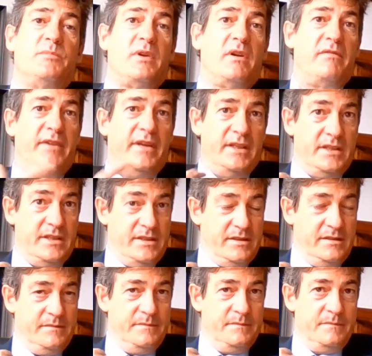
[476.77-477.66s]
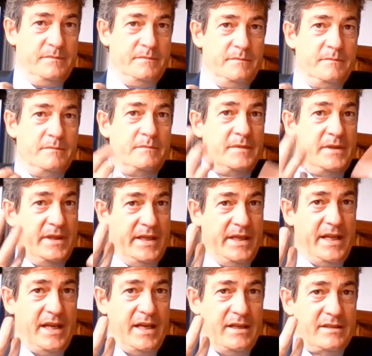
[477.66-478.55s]
profits,
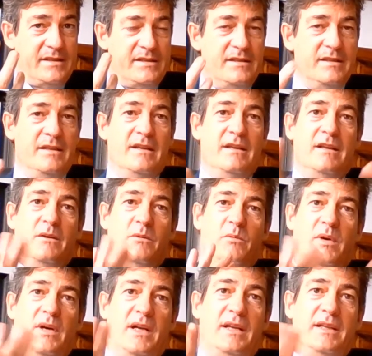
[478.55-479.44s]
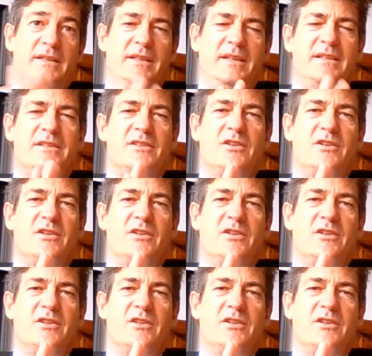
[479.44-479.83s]
yes, well, it is